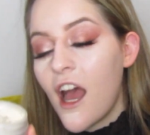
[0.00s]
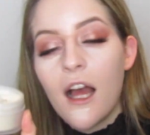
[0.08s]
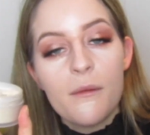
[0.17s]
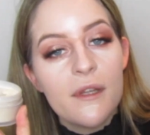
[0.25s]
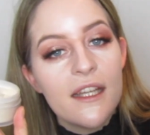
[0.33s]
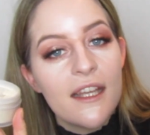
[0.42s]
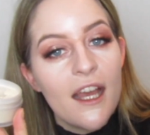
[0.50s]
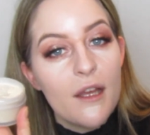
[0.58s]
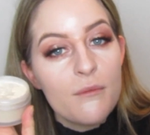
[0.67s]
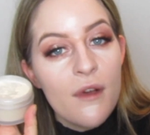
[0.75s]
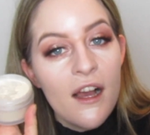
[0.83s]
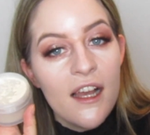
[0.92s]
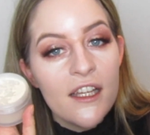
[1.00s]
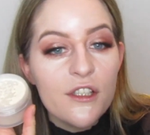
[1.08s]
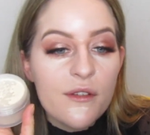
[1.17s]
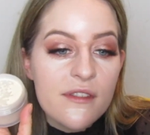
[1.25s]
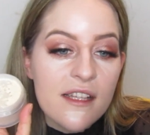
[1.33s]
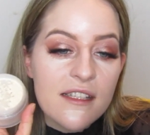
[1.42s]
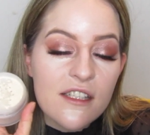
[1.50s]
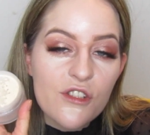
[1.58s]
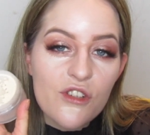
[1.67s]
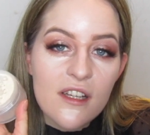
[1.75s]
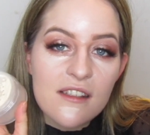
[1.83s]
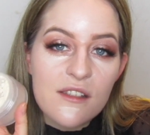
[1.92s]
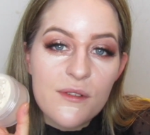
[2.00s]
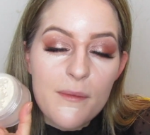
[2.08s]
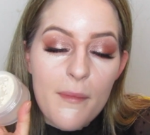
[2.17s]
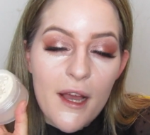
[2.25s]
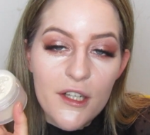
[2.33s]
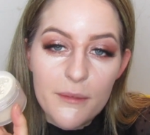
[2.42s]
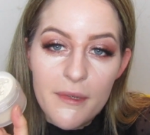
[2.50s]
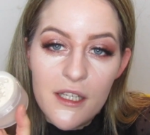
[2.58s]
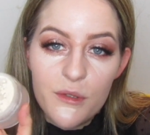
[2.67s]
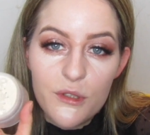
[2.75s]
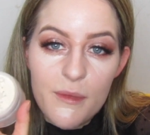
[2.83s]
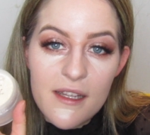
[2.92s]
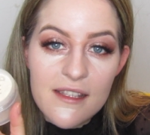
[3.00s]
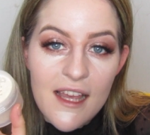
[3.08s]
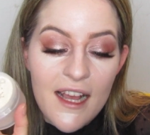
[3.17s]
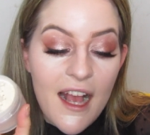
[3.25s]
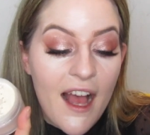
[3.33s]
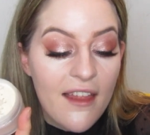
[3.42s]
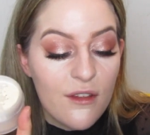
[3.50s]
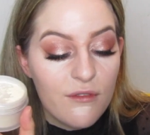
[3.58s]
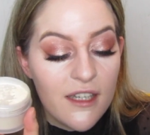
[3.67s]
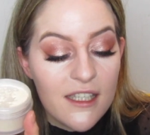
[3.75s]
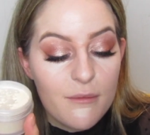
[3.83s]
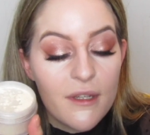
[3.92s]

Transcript: I'm going to get my loose setting translucent powder by Laura Mercier at the ready,